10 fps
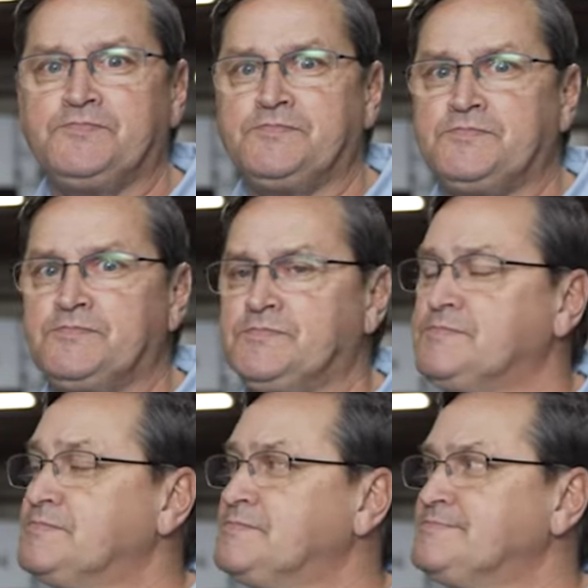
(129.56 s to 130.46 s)

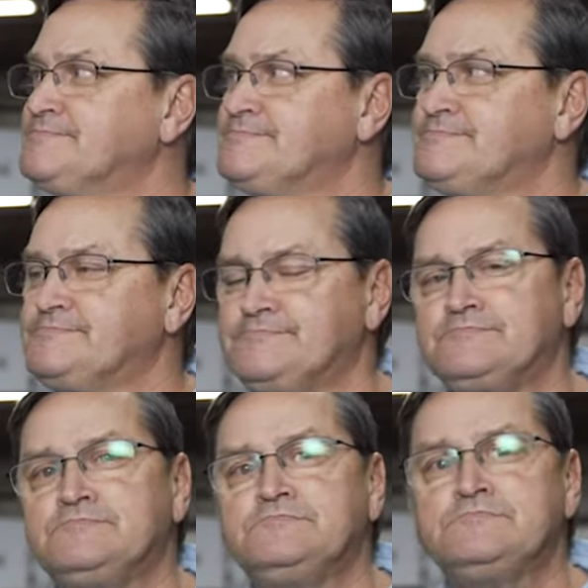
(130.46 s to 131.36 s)

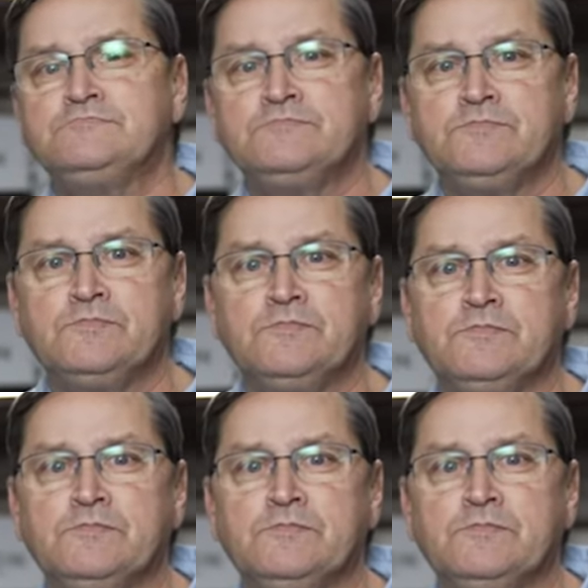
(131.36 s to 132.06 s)
(silent)